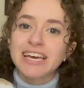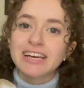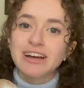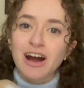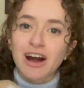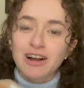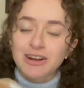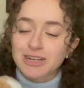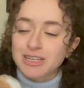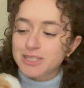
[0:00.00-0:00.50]

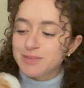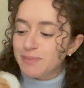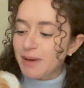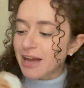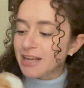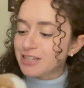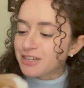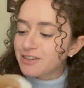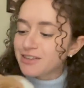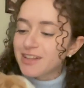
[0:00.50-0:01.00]
Cocker
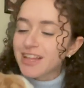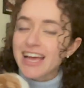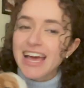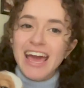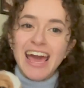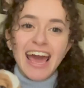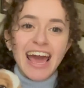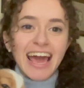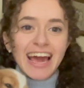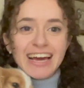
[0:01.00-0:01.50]
Spaniel,
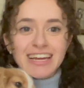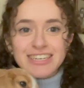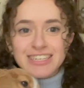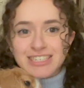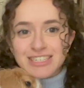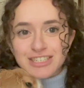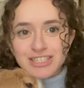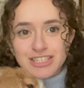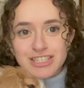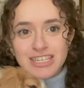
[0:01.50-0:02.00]

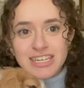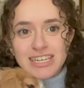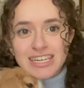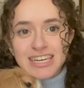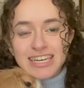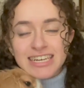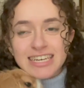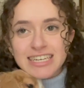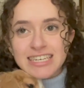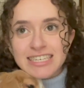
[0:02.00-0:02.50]
and she
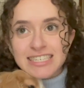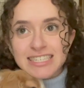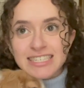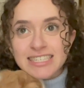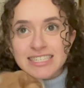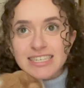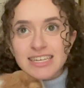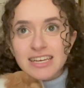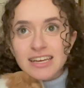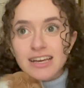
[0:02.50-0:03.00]

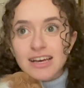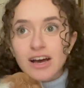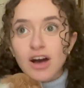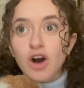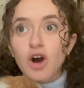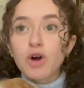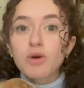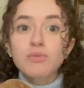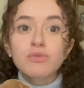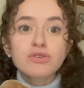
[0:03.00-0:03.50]
is
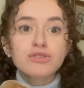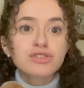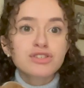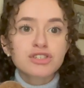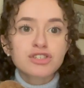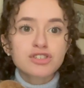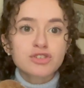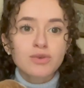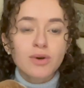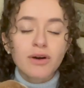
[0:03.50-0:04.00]

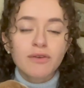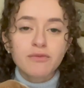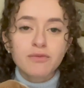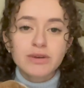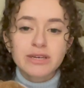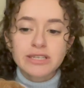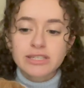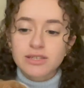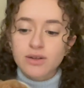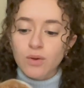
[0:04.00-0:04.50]
almost 12
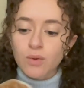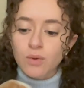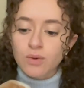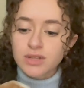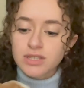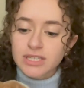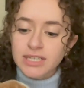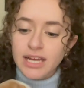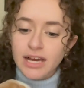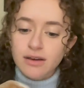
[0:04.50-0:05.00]
weeks
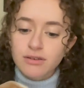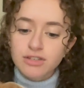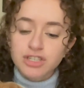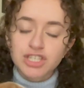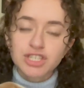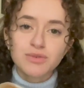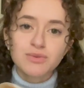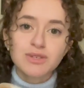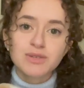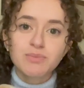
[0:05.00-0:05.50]
old now.
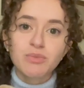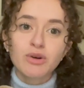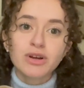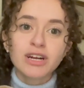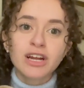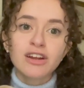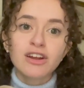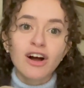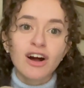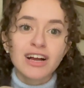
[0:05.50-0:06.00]
She was born
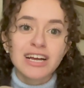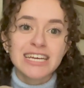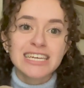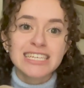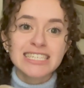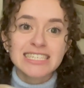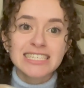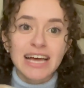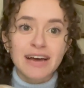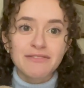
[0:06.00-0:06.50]
on
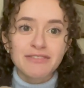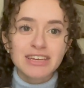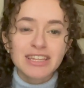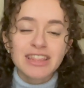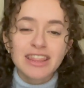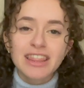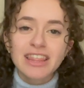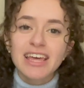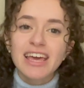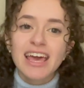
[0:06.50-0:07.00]
August
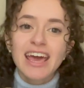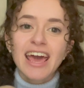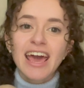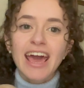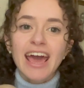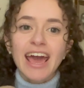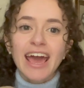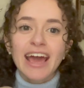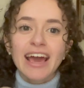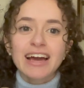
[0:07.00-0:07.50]
7th
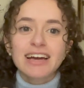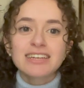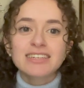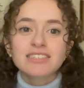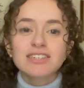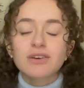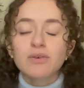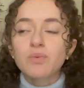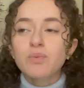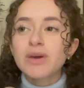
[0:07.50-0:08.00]

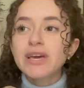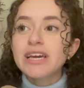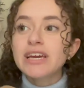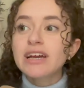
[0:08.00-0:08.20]
and we